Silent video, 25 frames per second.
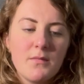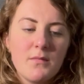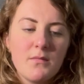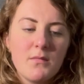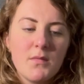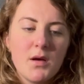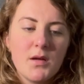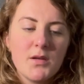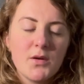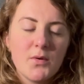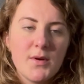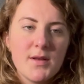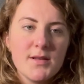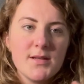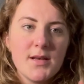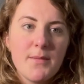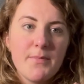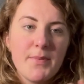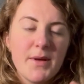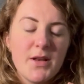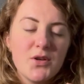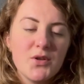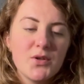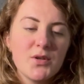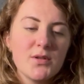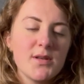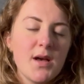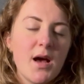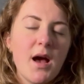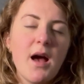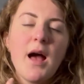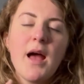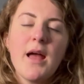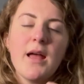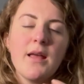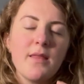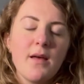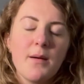I don't want to say binge because I
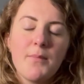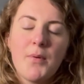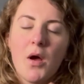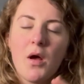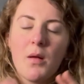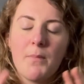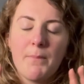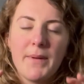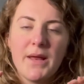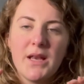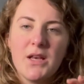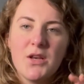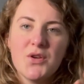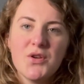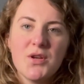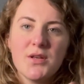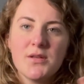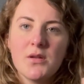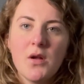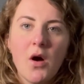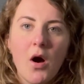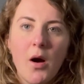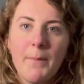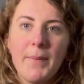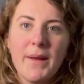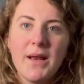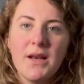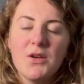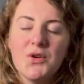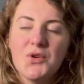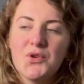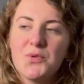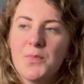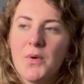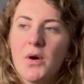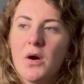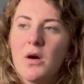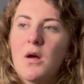hate that binge, it's not a
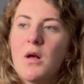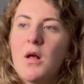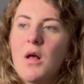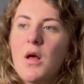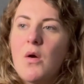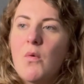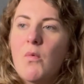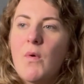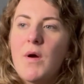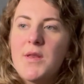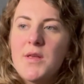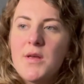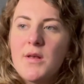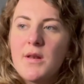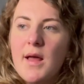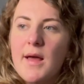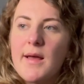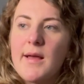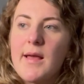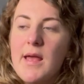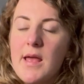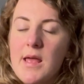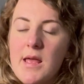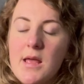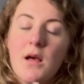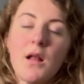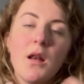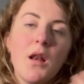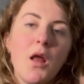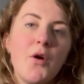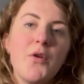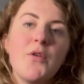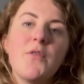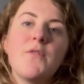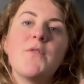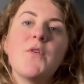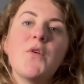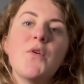binge, but when you like eat a
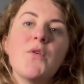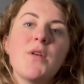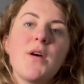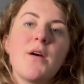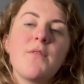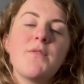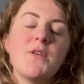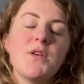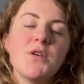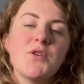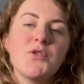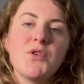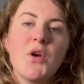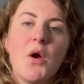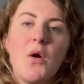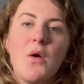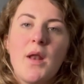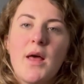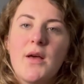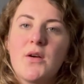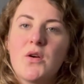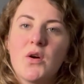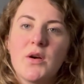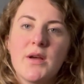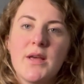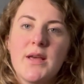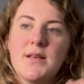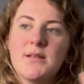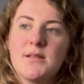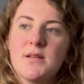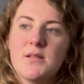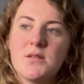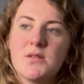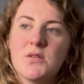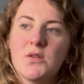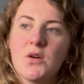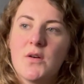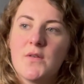load of food after your show, like cookies
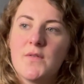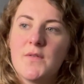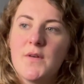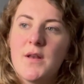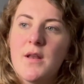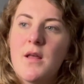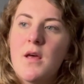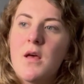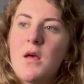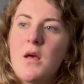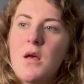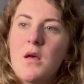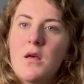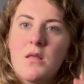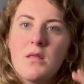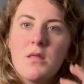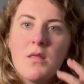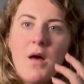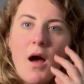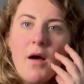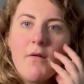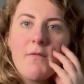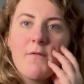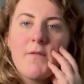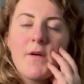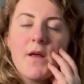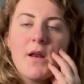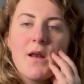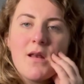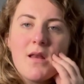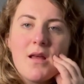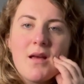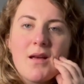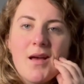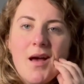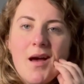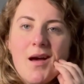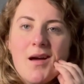and stuff, and that feeling
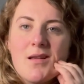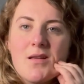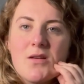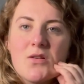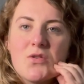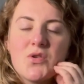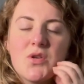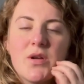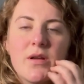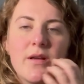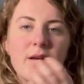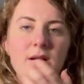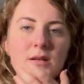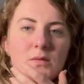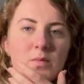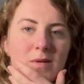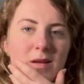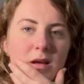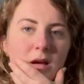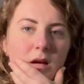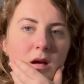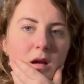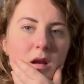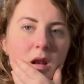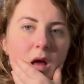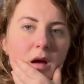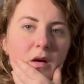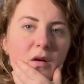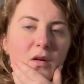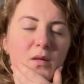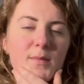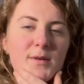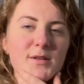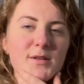you get in your cheeks when you can like almost